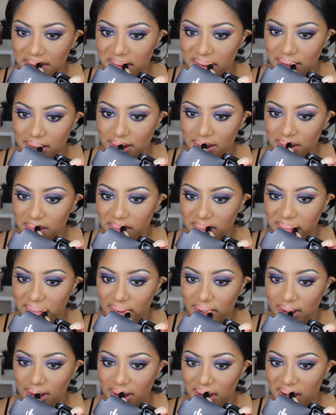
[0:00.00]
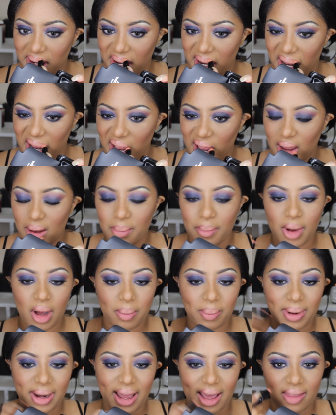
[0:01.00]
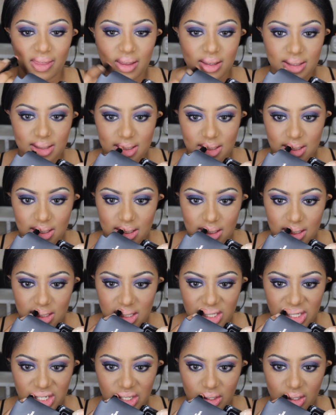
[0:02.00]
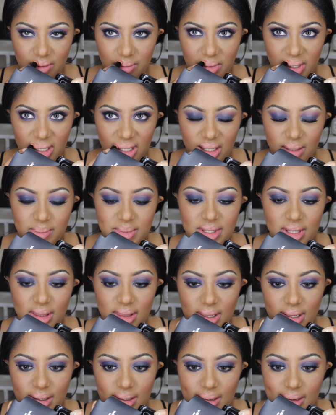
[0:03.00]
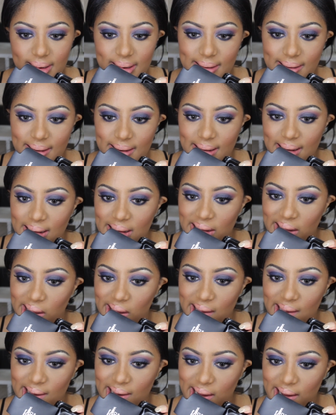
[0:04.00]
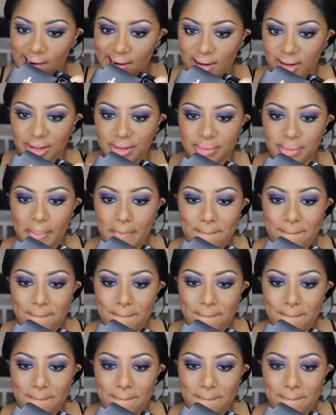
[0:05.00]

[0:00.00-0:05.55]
I'm just gonna apply this to the center of my lips and then kind of